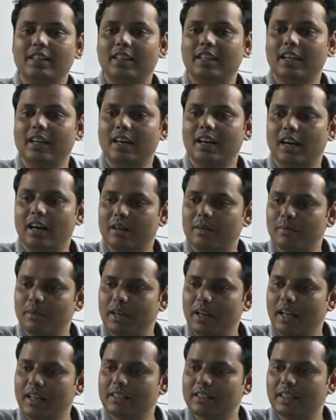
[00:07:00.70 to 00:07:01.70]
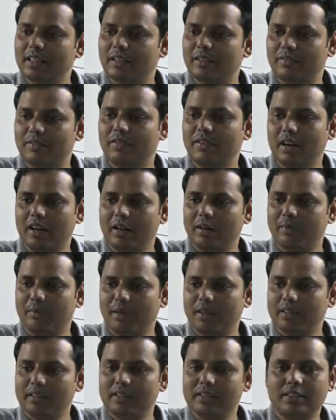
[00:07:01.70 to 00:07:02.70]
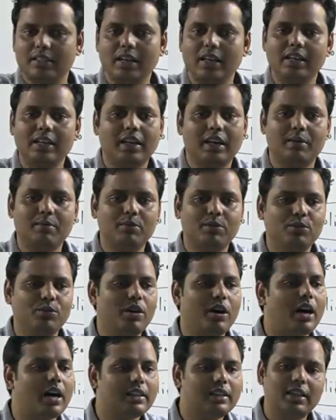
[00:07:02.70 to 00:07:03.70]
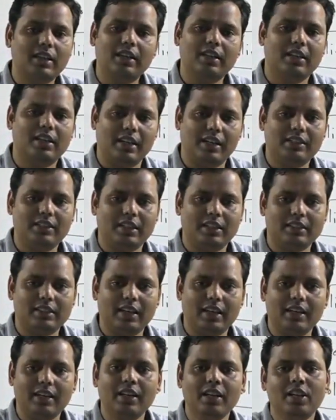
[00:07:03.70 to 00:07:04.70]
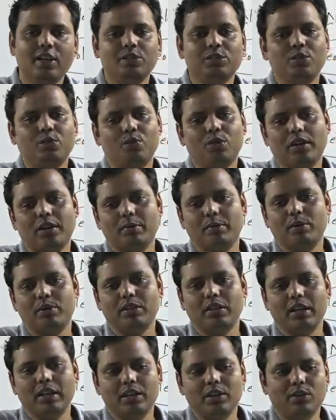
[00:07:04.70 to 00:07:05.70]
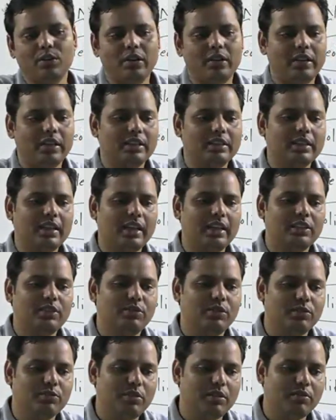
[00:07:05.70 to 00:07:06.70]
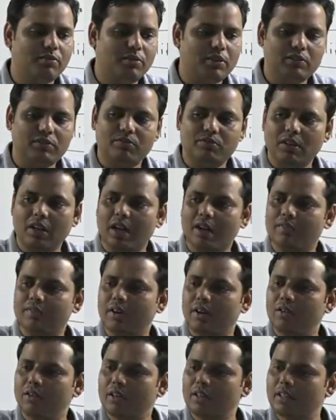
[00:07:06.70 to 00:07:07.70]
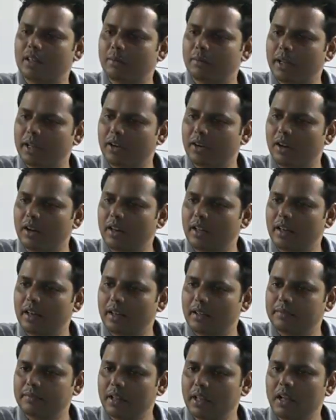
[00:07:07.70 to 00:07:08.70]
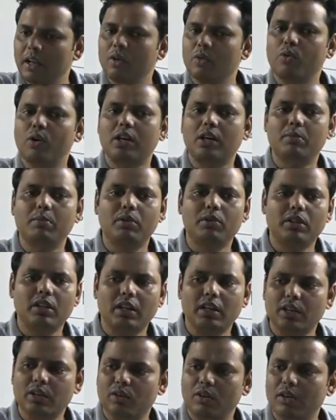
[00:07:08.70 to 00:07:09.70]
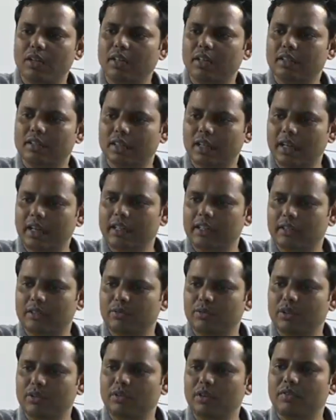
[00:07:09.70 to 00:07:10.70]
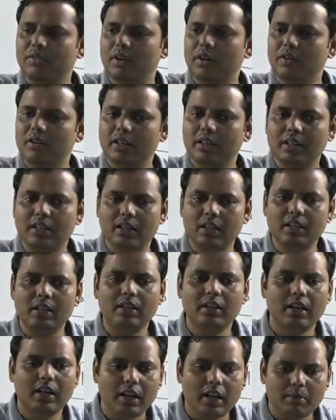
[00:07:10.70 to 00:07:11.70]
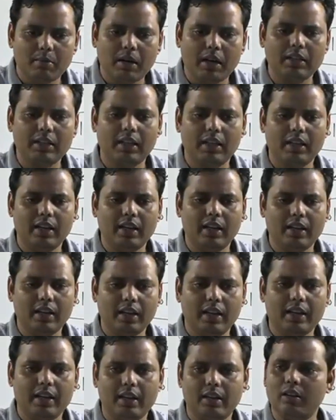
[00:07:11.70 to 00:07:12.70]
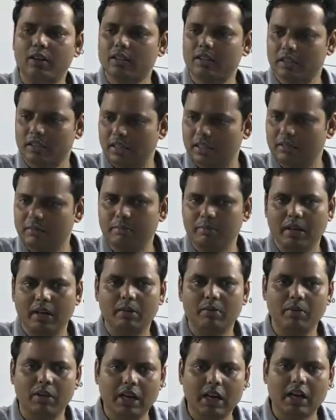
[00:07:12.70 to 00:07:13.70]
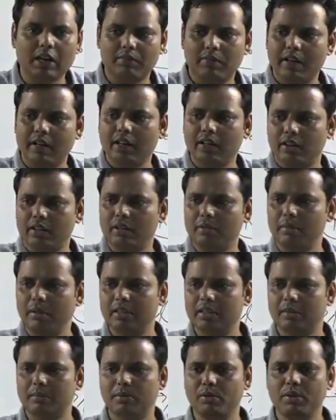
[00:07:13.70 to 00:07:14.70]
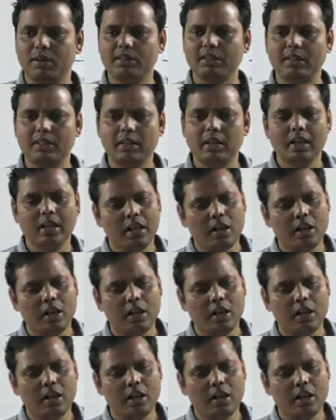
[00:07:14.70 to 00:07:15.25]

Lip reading: The urbanization of Harappans didn't come to other cultures, right? So what about the Neolithic sites which we have found in the Bengal area? What about the Neolithic sites which we found in the Allahabad area, right, or the Velan Valley or the Mirzapur region?